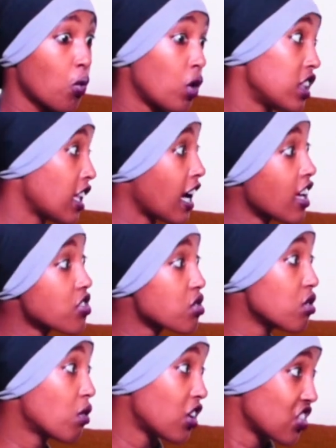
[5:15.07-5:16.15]
When they ask
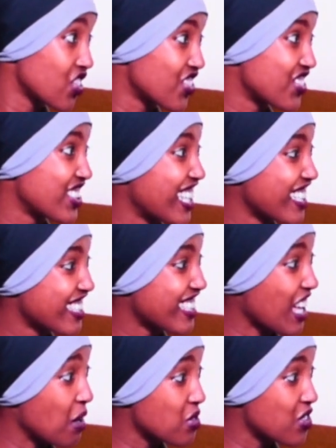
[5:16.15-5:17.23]
you questions in
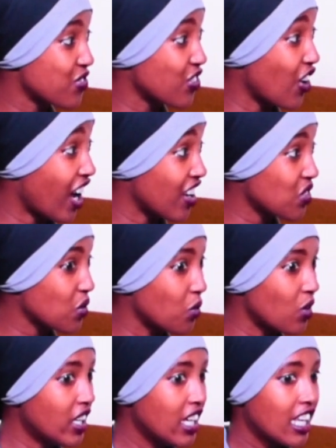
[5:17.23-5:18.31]
exams for high
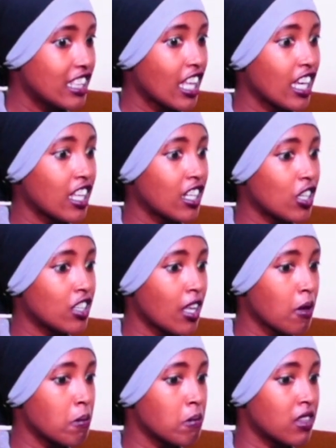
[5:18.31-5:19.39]
school, they
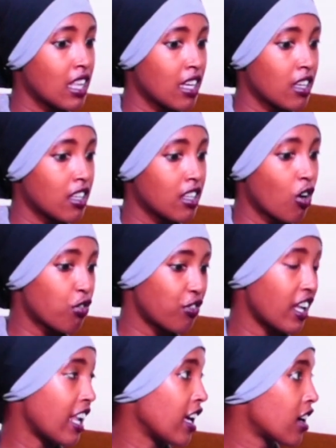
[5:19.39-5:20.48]
offer
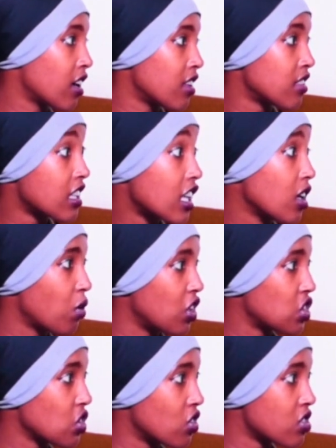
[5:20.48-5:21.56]
like 3
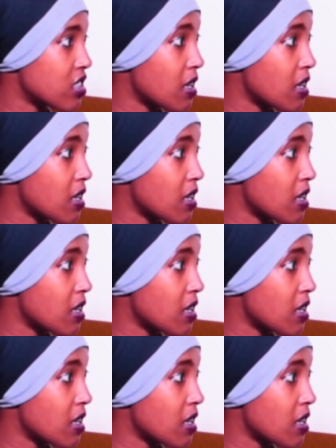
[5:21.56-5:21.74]
questions